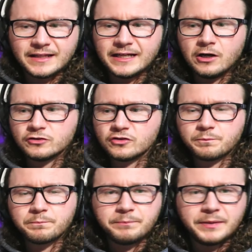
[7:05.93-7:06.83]
They all just
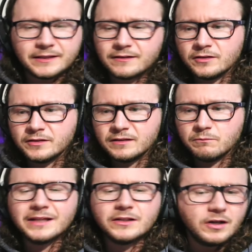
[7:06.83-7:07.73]
picked on,
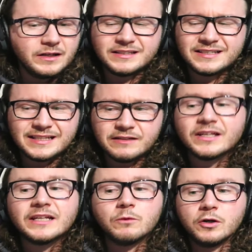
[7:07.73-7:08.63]
well, not, she didn't even
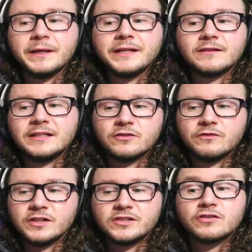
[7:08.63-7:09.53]
say the word picked on each
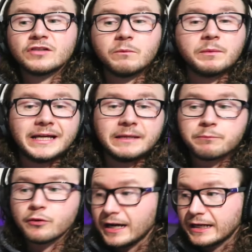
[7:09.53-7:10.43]
other, she just said we played
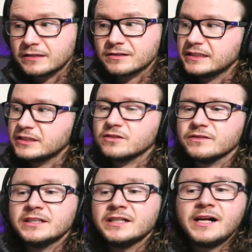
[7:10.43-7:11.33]
pranks on each
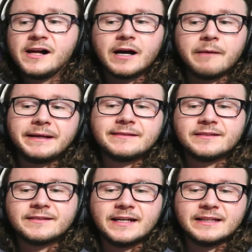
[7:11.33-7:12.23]
other. And basically
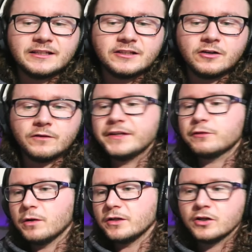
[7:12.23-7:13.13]
saying that, you know, this
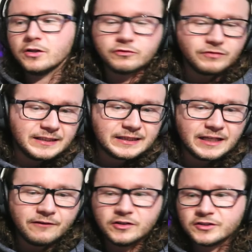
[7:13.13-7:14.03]
one girl is really
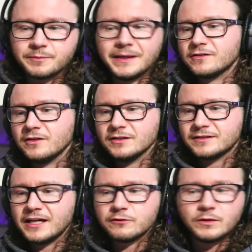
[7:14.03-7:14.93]
clever and she passed all the
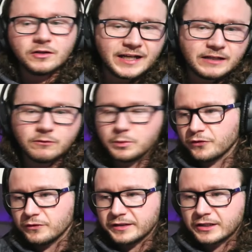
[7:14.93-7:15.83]
tests, we all tied her up and
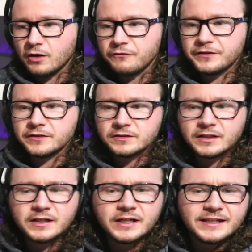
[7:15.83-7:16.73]
threw her in a cornfield.
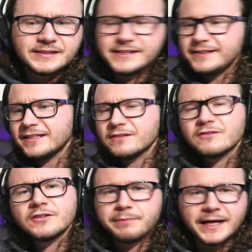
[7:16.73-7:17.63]
She's seen it
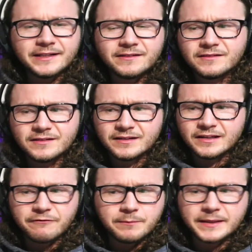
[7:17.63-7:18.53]
as banter
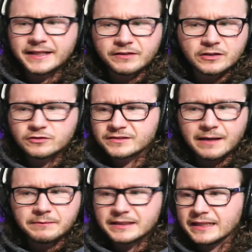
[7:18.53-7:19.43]
and everybody having a good
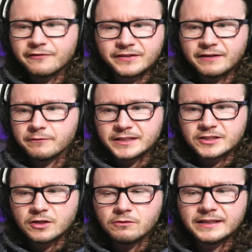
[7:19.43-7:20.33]
time and a laugh and everybody
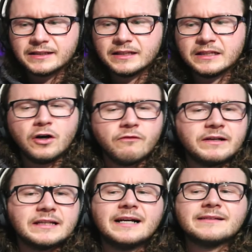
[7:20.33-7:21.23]
joking, and not
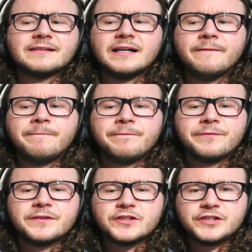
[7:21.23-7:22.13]
realized that
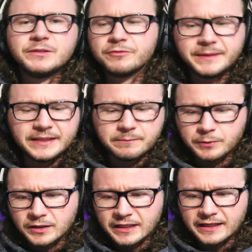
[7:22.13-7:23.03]
she was being a
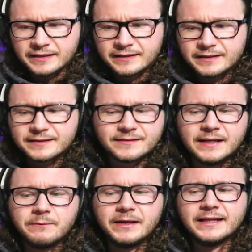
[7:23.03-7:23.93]
bully, the
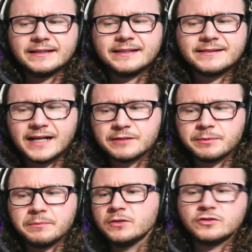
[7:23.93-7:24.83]
same way that this guy's
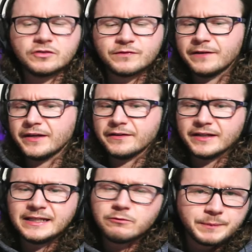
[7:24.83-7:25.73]
probably only just found out that
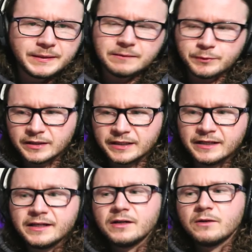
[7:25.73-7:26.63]
he was being a bully
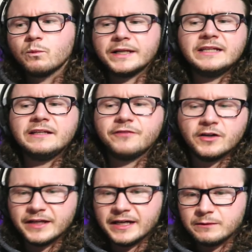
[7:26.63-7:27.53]
when he
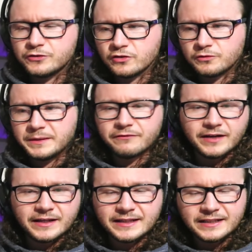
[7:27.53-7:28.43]
thought that he was just being
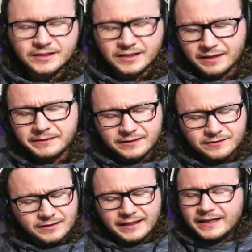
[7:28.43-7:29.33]
friendly. Do you know what I mean?
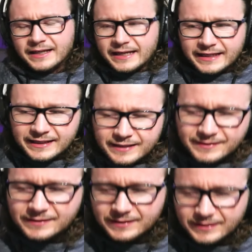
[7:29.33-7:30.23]
So, like, it is
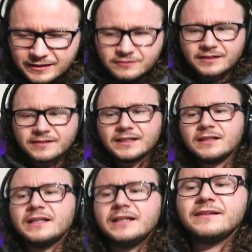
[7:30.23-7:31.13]
actually
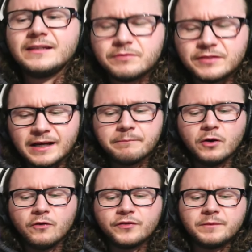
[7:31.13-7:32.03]
interesting. It seems like
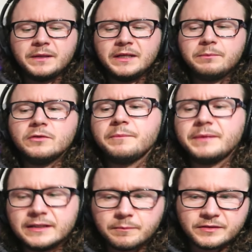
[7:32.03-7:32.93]
both of the people have
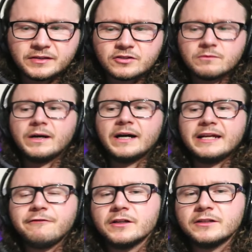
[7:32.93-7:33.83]
been in a position where
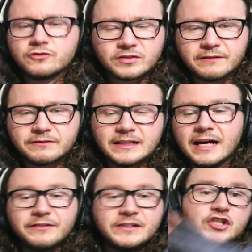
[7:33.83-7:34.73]
they thought he was just having a
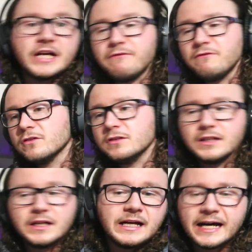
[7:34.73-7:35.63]
laugh in general
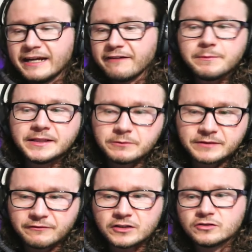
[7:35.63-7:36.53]
and everybody was
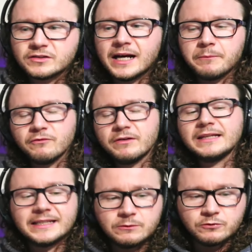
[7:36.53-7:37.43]
having a good time, but
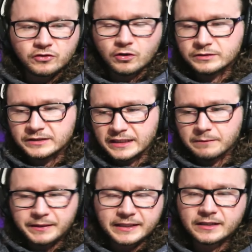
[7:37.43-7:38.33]
really, they were just holding it in
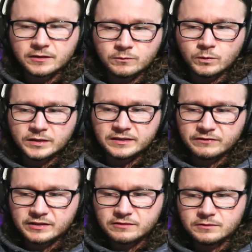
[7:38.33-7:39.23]
and picking on one
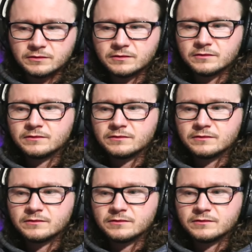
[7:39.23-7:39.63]
individual.